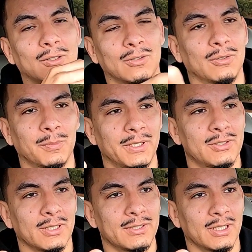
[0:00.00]
a whole
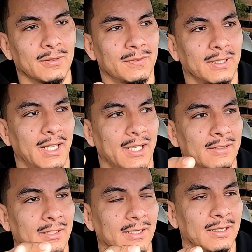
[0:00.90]
bunch of stuff in
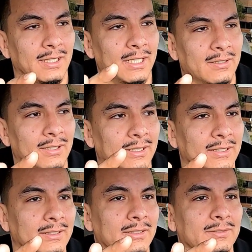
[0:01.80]
that
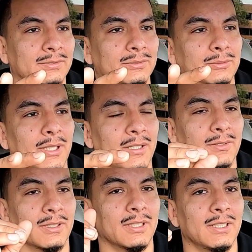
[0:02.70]
area of
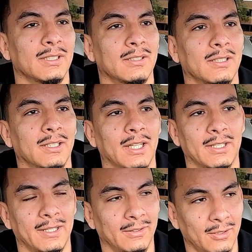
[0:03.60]
whatever. And
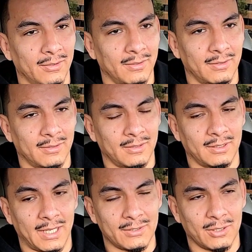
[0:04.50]
then
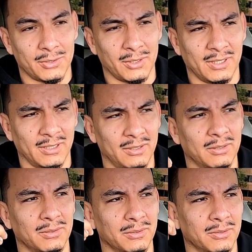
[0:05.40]
that's also going to
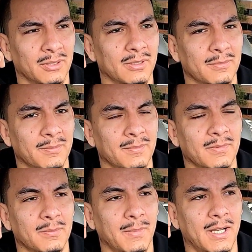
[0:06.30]
include
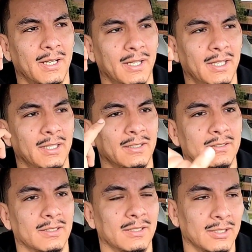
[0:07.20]
my
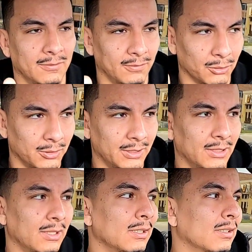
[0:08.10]
diff
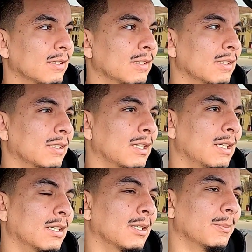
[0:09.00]
fluid,
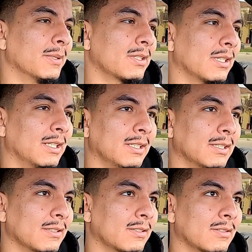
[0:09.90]

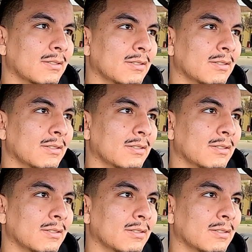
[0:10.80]
miscellaneous